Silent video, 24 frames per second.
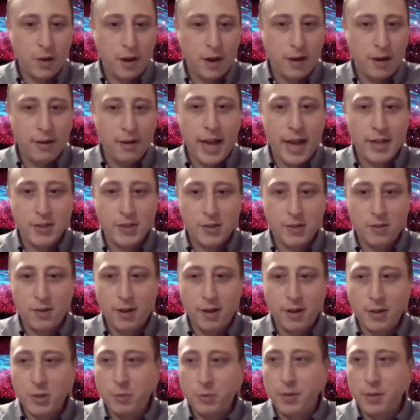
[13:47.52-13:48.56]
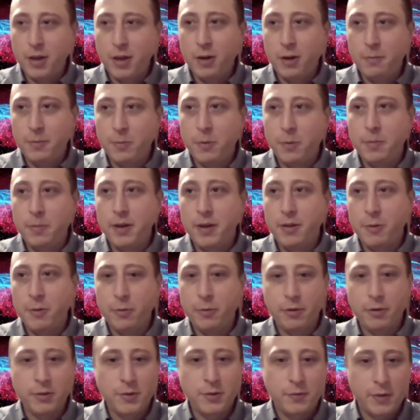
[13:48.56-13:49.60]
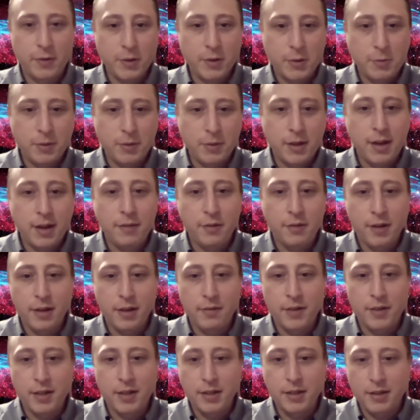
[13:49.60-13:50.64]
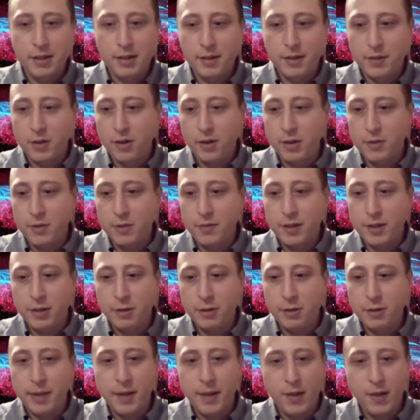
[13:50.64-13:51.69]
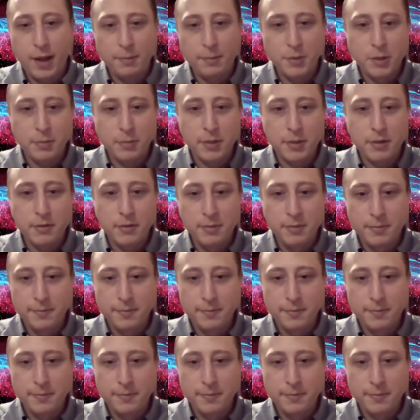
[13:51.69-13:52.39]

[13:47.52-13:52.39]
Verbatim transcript: our next launch we hope will be the world's first recovery of a of a launch vehicle by lobster boat.